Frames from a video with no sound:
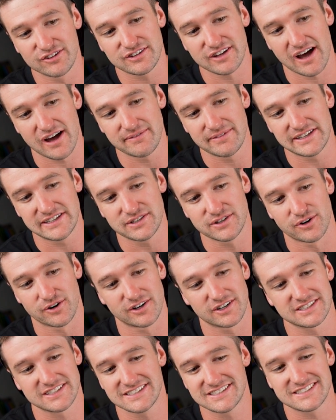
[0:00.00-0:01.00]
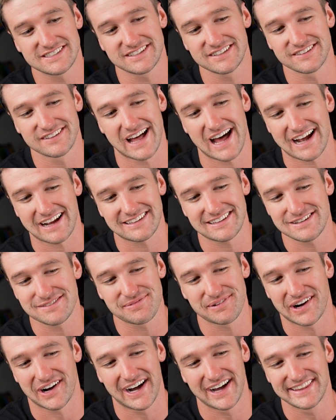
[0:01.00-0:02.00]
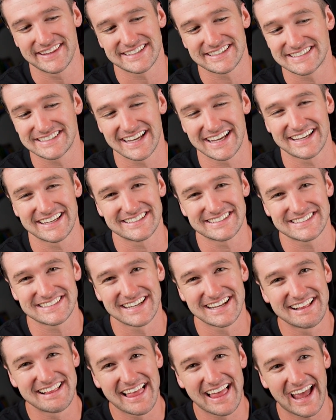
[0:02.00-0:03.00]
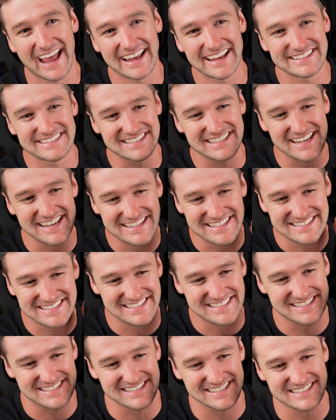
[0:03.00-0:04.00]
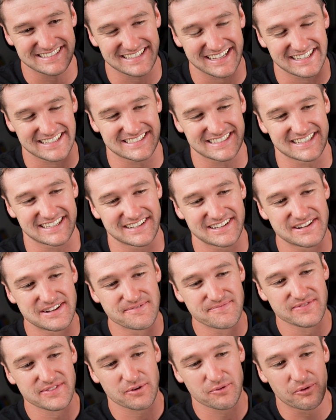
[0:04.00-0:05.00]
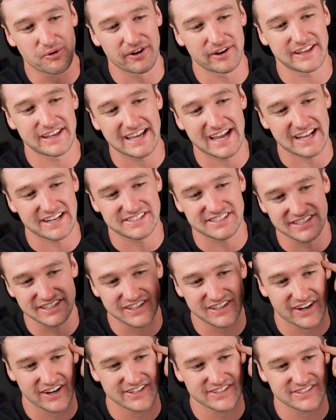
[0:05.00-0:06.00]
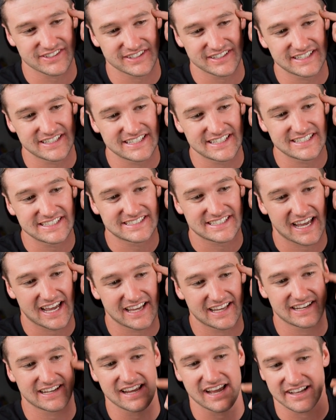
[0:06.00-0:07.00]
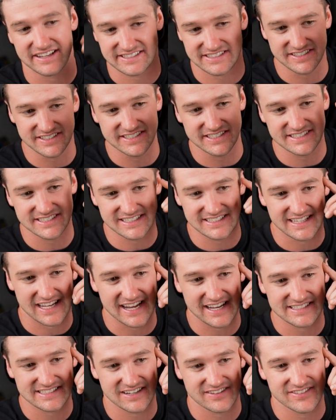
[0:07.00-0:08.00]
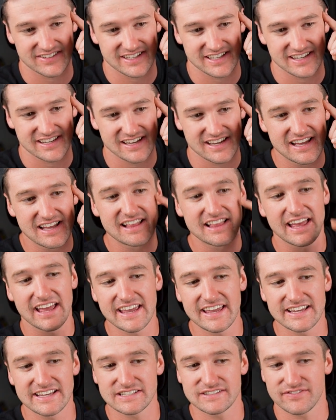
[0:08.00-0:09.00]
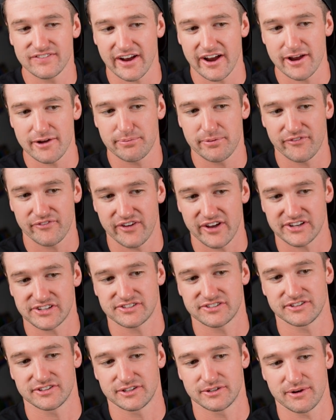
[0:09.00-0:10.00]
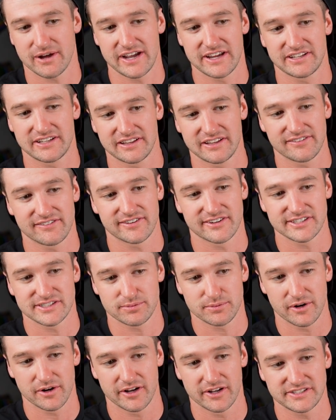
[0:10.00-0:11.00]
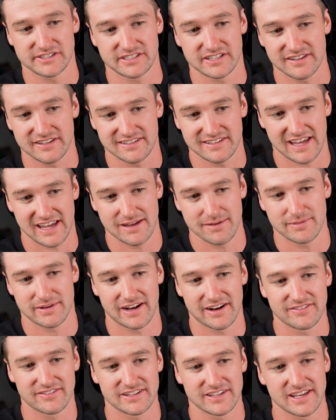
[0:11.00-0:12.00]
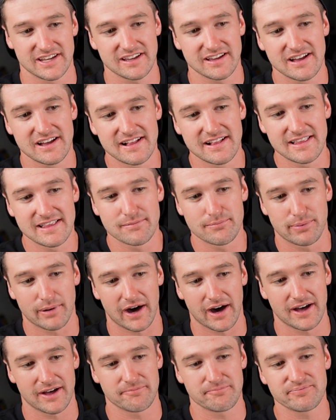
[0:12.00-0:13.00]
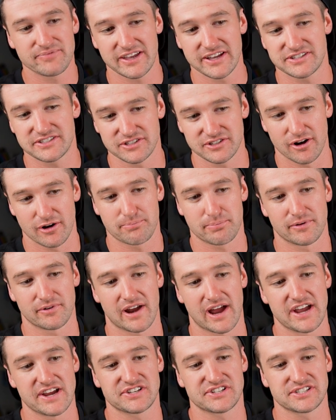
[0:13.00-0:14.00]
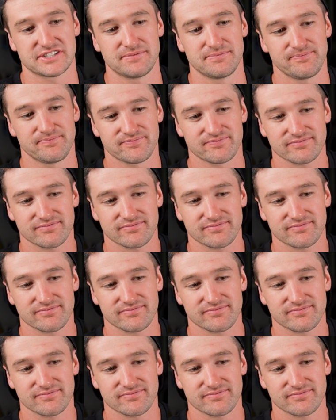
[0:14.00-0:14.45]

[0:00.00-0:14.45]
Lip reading: time he talks, he's still acting behind the scenes. He's just such a, what he actually goes on in his head and how serious he takes everything. He is very professional in the way he delivers his words to the team and everything, but it's an operation